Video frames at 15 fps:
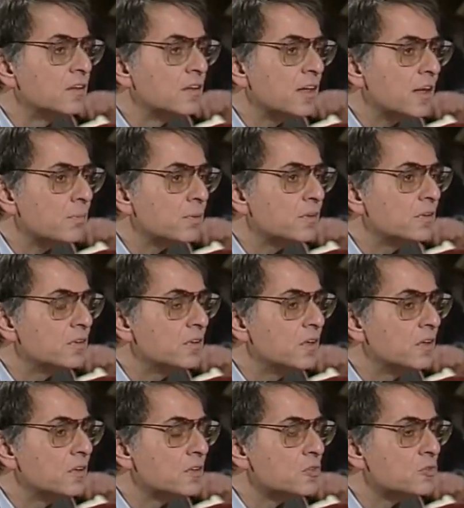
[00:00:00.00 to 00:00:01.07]
happen
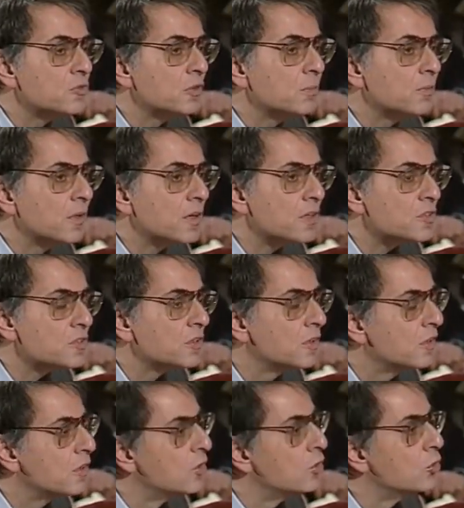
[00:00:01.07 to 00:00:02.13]
in an extreme case.
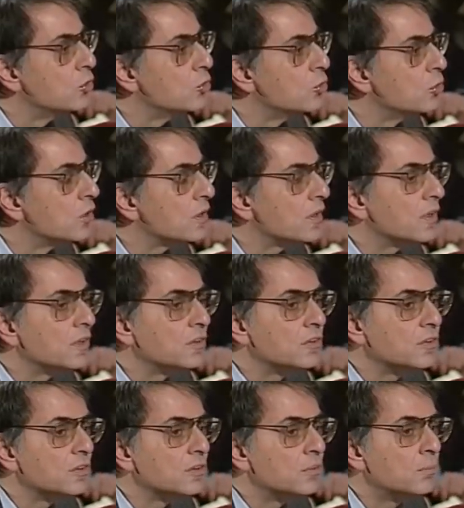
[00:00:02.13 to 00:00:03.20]
You look
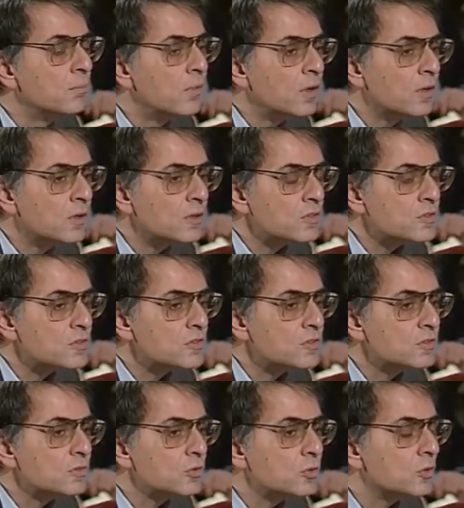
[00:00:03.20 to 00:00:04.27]
at Mars
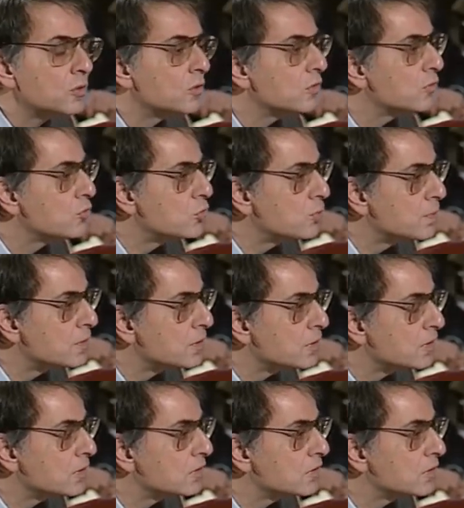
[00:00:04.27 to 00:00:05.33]
or
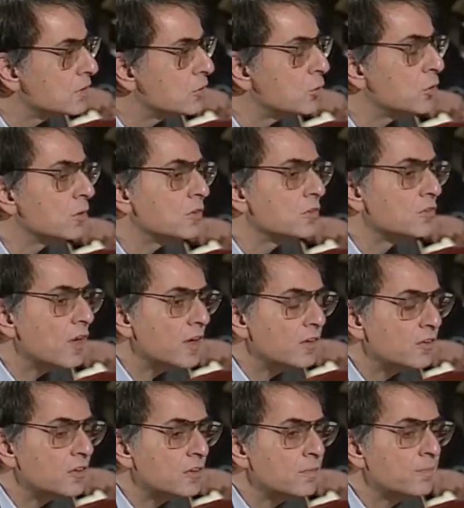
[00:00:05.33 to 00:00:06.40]
Jupiter or
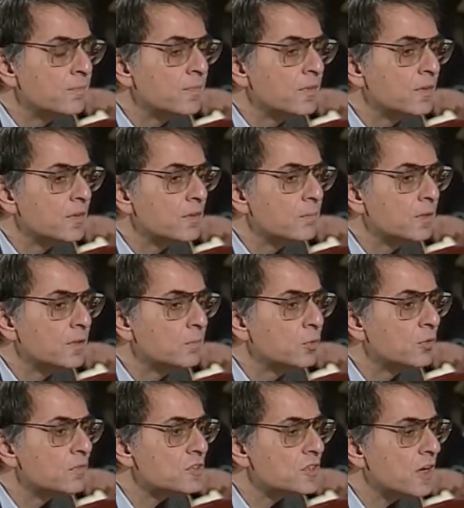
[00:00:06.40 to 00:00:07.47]
Titan, the big
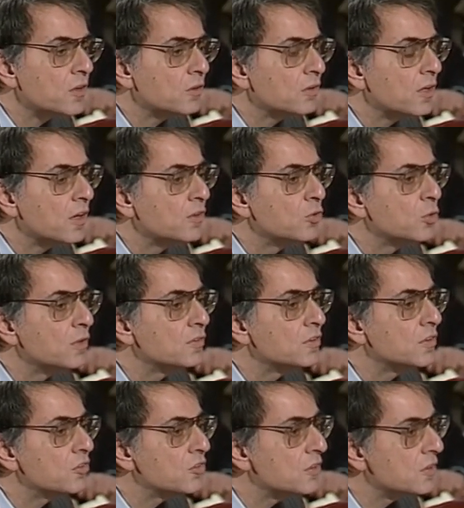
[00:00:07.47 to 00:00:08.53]
moon of Saturn, and you have
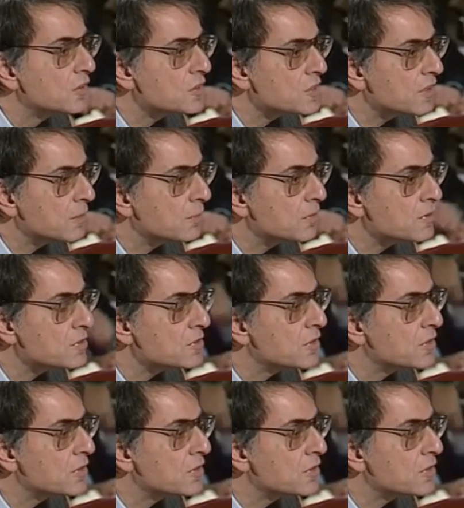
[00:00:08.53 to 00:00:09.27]
additional examples